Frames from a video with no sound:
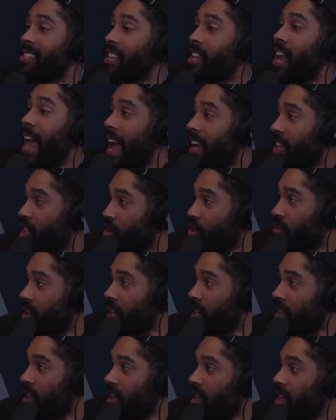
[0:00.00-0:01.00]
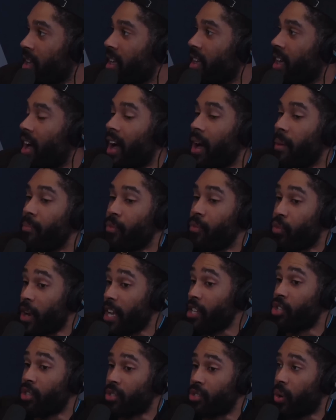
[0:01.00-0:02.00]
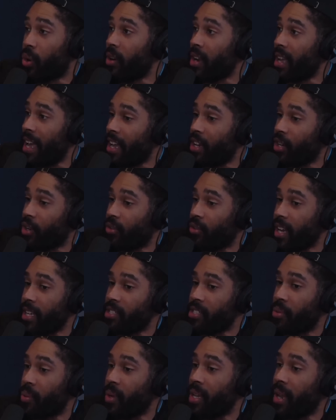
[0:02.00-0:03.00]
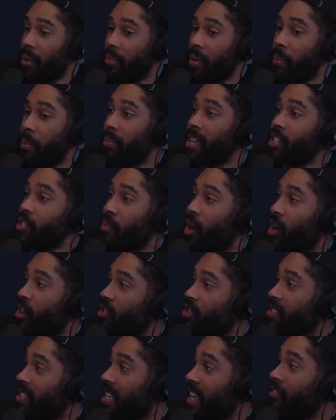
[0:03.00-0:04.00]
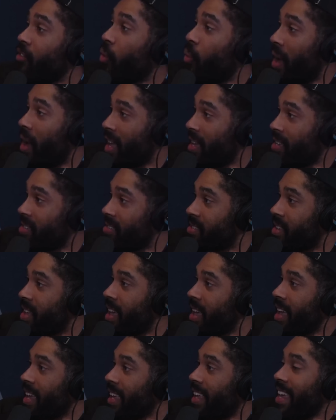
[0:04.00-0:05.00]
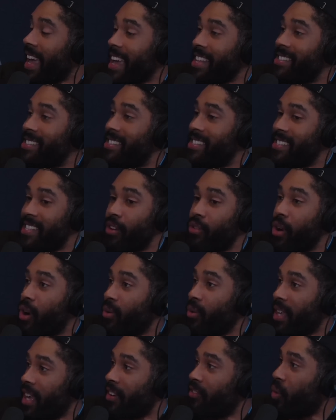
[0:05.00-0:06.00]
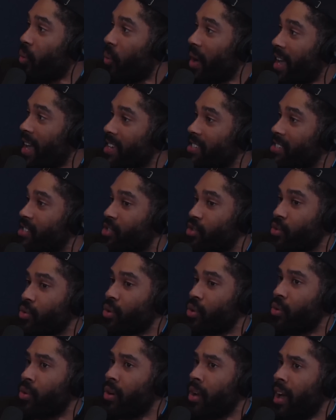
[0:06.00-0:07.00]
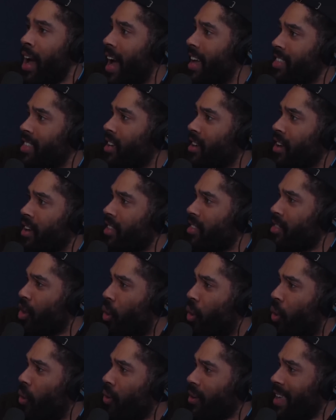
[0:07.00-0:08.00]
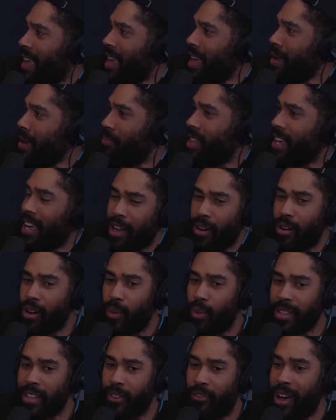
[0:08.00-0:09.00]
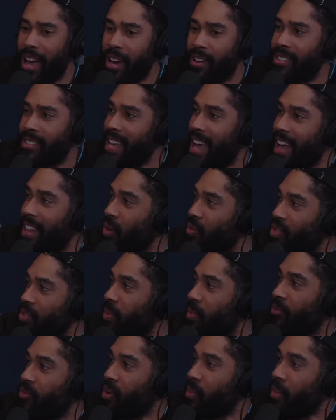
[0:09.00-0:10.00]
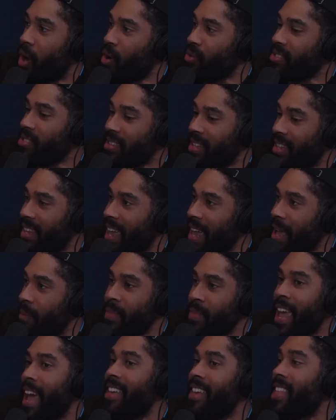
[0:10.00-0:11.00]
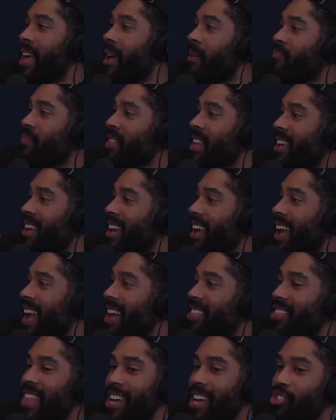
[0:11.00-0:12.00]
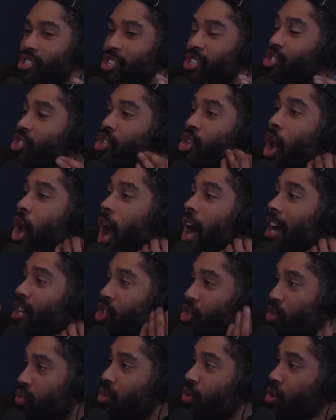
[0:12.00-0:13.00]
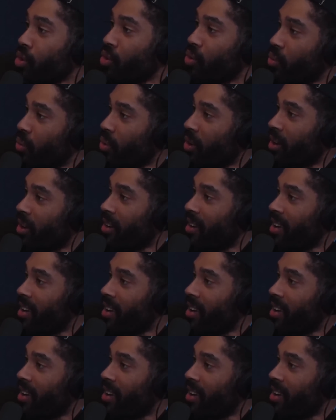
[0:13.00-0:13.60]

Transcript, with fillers: is inaccurate. Um, Rachel Doerrie had a great tweet about Mitch Marner's giveaways. Mm. He had zero giveaways through, I think, uh, the whole game. Like, I don't know what the final tally was, but for most of the game, he had what? And that's just not true.